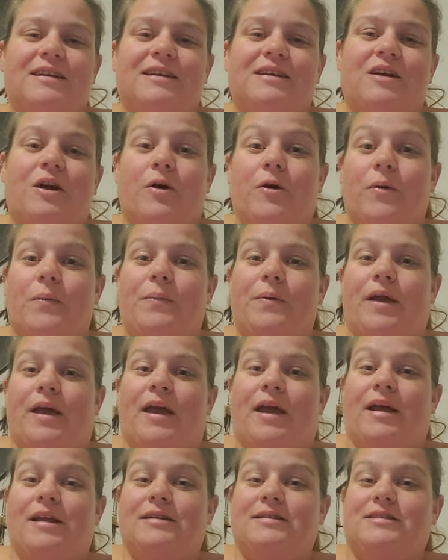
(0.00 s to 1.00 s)
cope
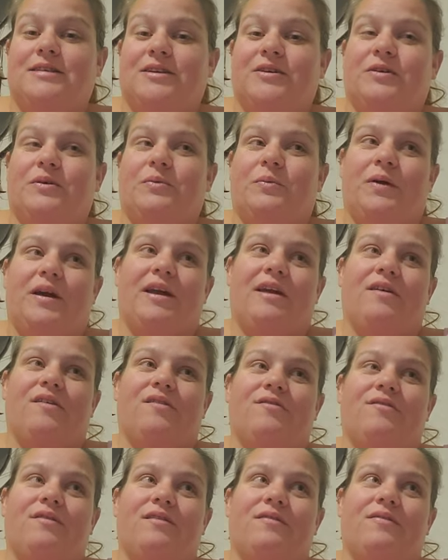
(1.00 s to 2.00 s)
and deal
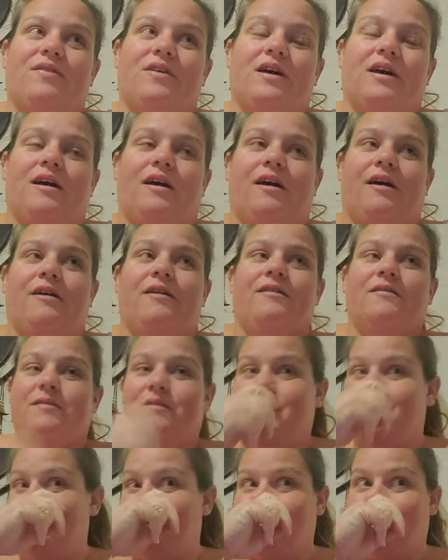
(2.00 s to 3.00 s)
with the
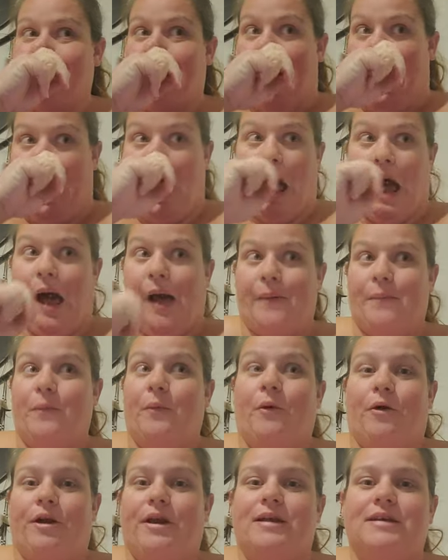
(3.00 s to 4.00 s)
uh,
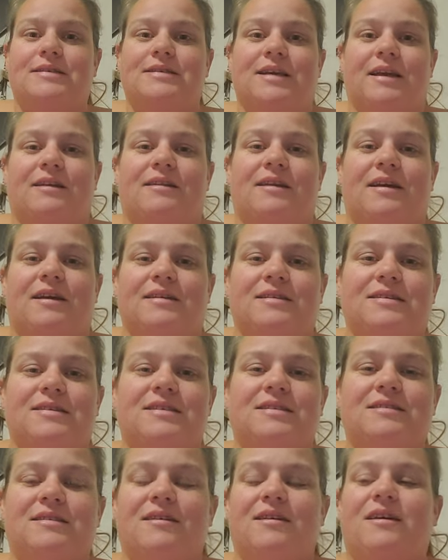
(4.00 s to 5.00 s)
morning
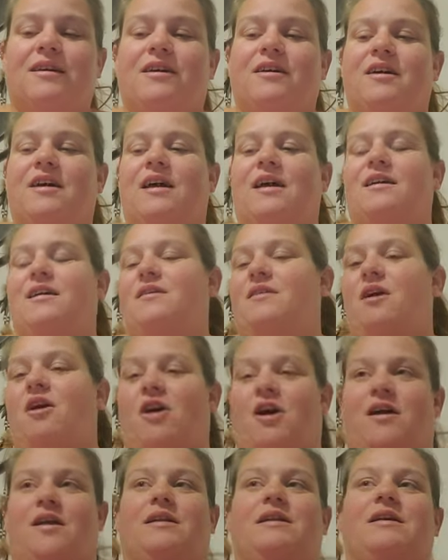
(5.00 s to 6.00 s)
sickness
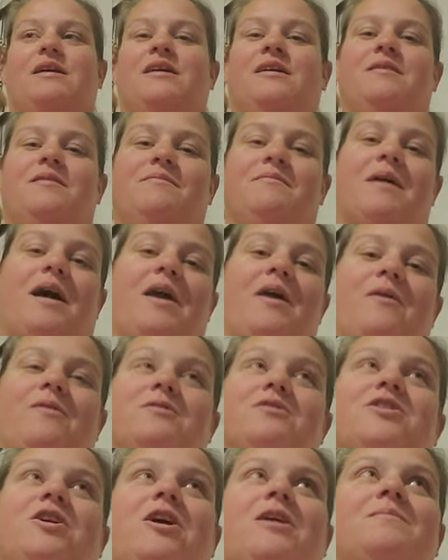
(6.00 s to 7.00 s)
on my
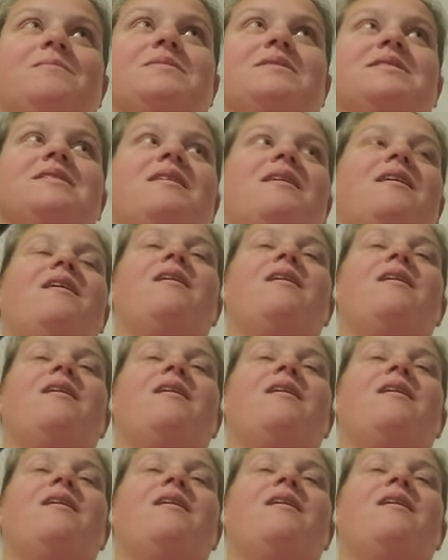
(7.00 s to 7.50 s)
own terms.